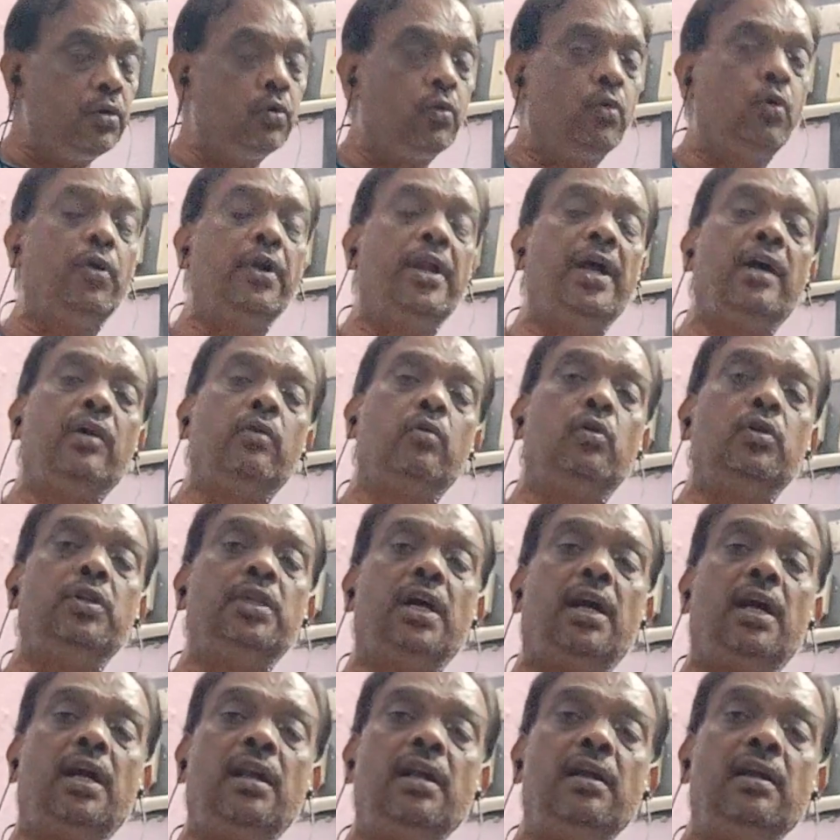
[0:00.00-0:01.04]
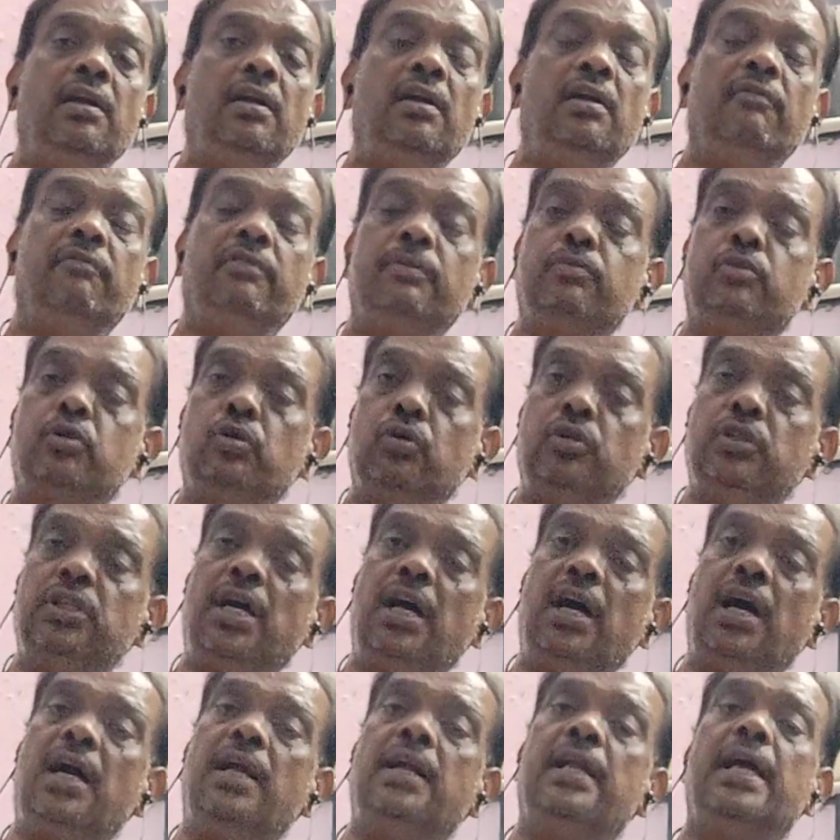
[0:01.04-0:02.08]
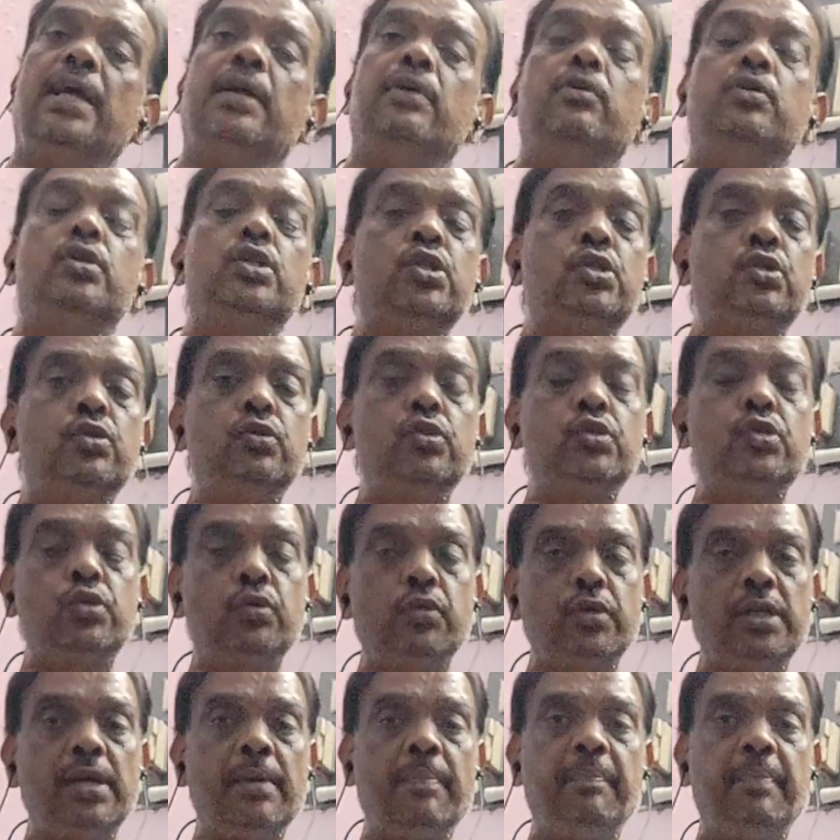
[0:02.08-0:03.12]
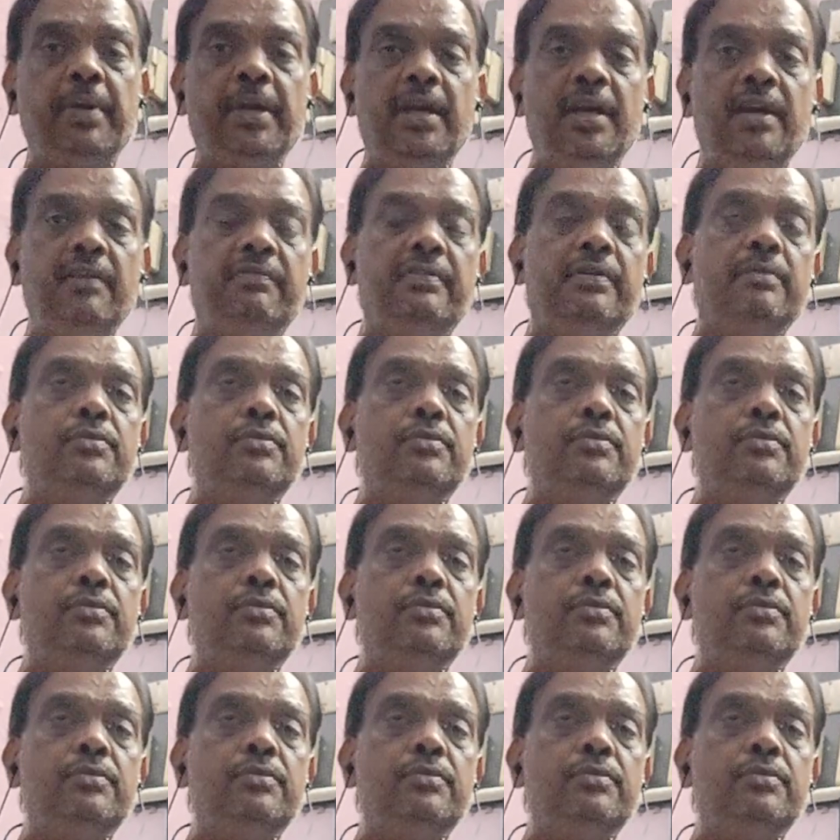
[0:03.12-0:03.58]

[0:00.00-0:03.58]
Kodar. From Kodar, I go to Suryapet.